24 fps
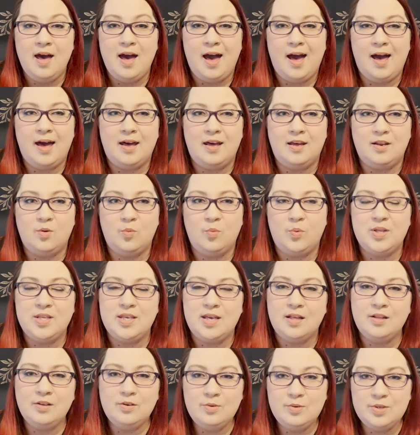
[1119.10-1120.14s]
And when
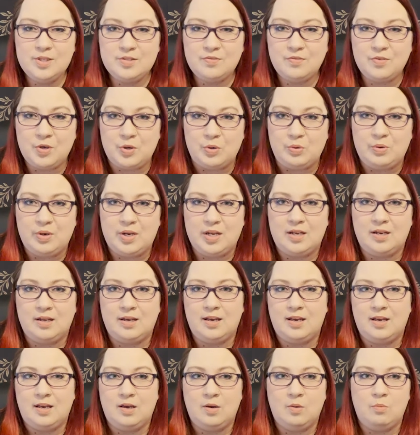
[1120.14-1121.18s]
yellow is viewed in
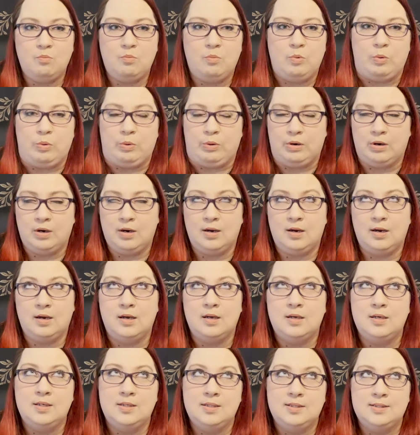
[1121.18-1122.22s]
a more
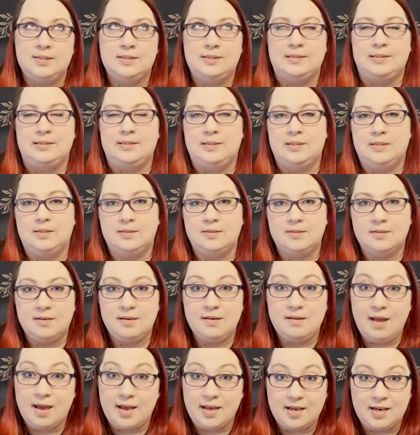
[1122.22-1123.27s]

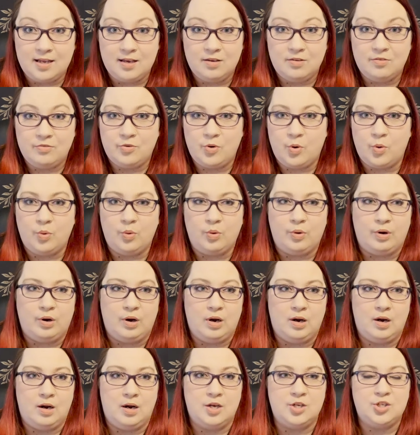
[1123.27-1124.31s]
negative
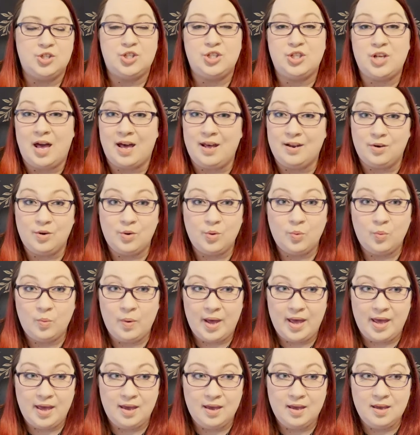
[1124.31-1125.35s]
or shadow
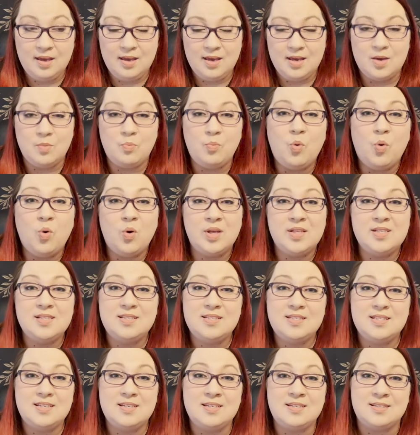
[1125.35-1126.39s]
way, it
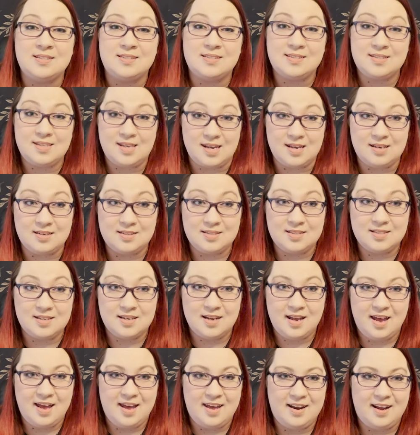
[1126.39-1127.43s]
points to deceit.
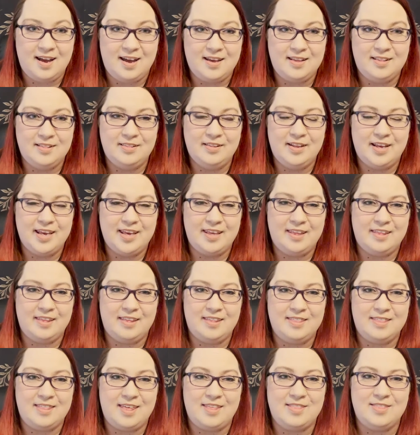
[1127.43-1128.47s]
And I like
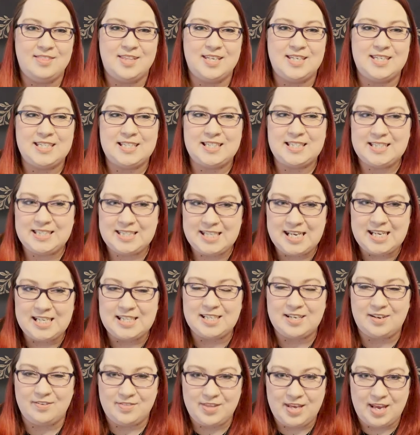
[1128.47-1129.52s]
that the deceit
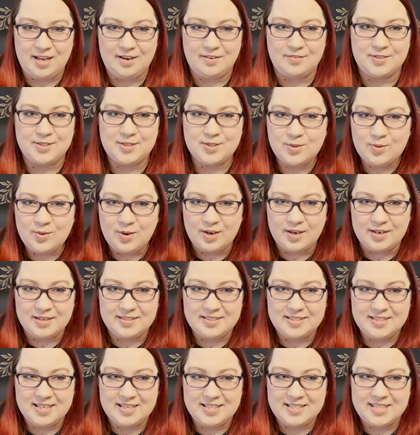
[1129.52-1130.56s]
of the Eight of
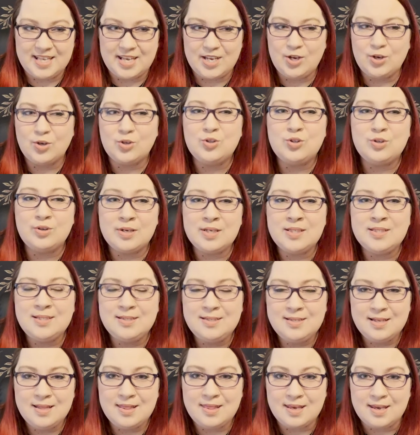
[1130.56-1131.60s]
Swords is that you're tricked
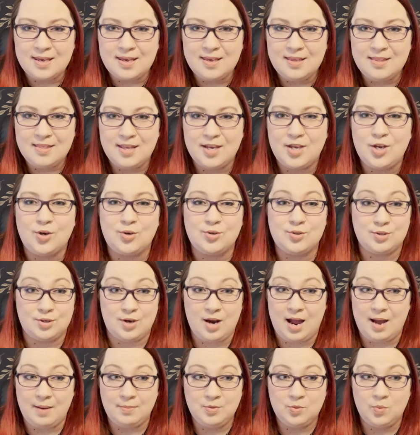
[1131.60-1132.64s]
into thinking that you're
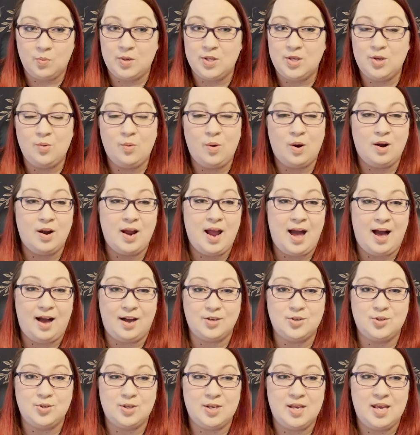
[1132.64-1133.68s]
trapped when you are
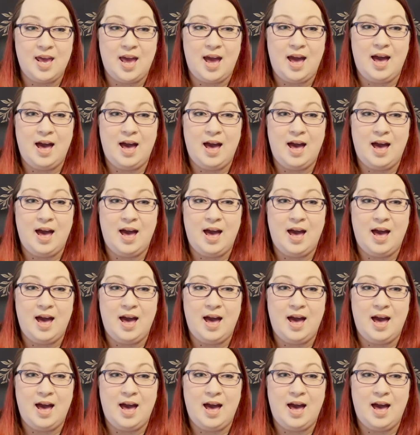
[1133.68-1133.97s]
actually